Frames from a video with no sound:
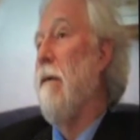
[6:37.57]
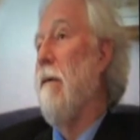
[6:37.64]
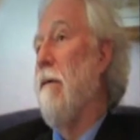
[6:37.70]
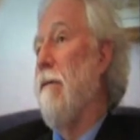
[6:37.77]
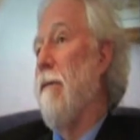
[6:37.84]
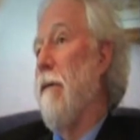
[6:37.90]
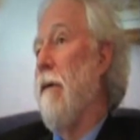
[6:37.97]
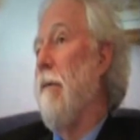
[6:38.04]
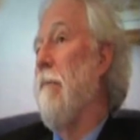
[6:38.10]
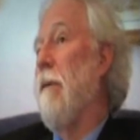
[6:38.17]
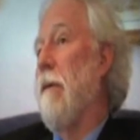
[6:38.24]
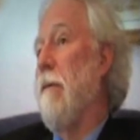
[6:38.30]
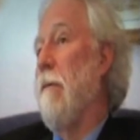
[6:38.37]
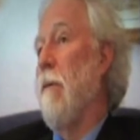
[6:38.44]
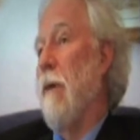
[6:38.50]
or from
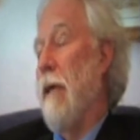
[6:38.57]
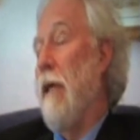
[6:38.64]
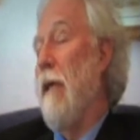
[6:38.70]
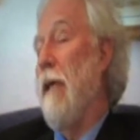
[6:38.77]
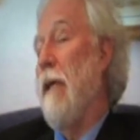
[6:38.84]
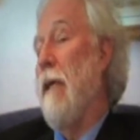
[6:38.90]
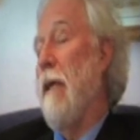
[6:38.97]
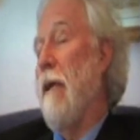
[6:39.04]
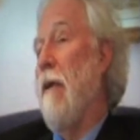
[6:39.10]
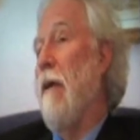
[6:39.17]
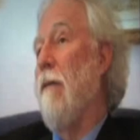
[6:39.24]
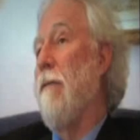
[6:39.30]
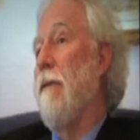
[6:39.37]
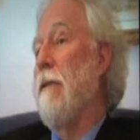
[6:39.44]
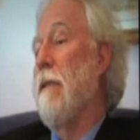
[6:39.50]
working in a dental
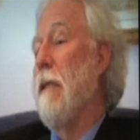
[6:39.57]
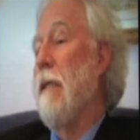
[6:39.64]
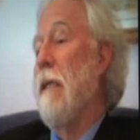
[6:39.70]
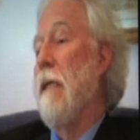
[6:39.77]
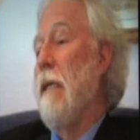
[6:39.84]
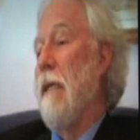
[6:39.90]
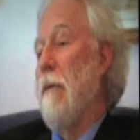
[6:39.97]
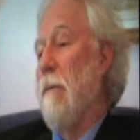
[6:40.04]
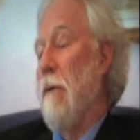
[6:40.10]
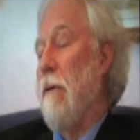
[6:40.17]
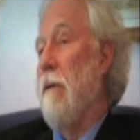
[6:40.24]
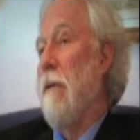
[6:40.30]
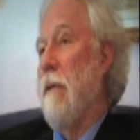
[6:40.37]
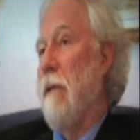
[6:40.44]
office, will,